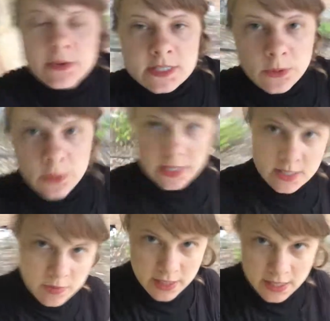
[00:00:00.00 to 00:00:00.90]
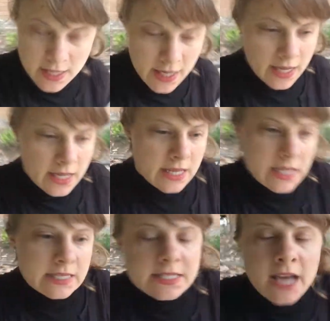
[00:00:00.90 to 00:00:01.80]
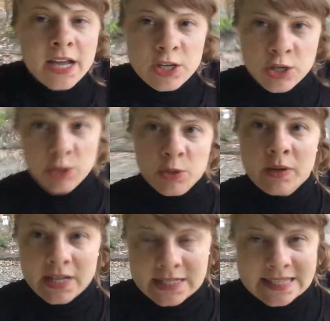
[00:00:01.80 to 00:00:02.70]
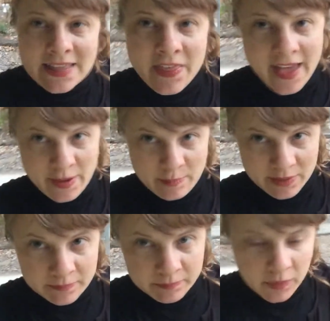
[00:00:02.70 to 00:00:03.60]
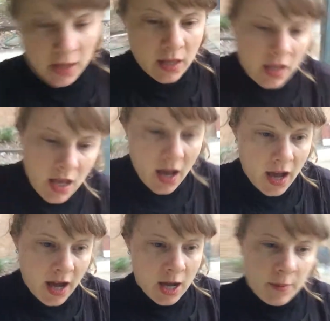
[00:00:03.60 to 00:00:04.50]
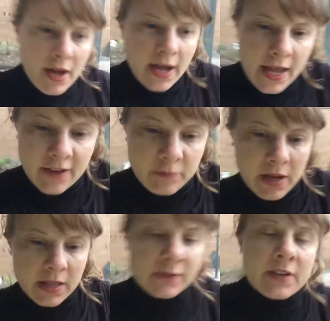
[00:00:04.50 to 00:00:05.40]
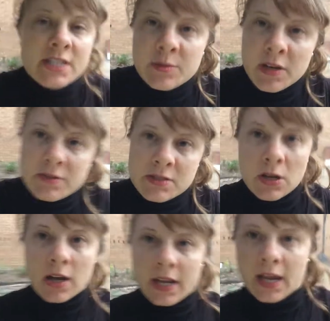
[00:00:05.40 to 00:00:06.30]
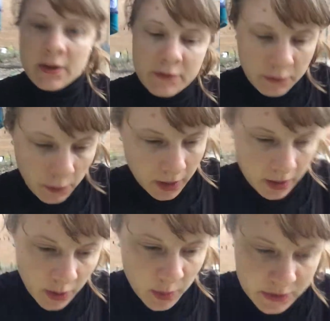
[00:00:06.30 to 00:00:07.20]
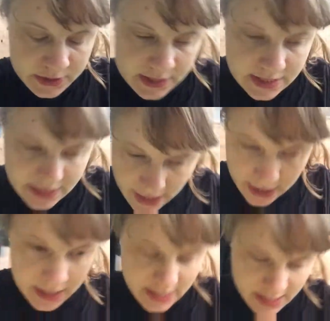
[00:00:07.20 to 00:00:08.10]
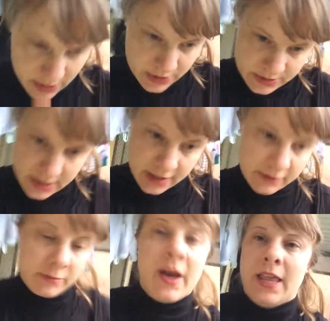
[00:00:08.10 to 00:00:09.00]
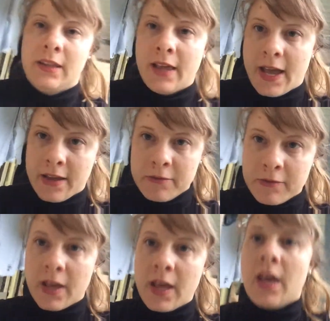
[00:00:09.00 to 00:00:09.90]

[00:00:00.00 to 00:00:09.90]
is going to be, It's Not You, It's Them. I have been the victim of stalking for almost 10 years of my life.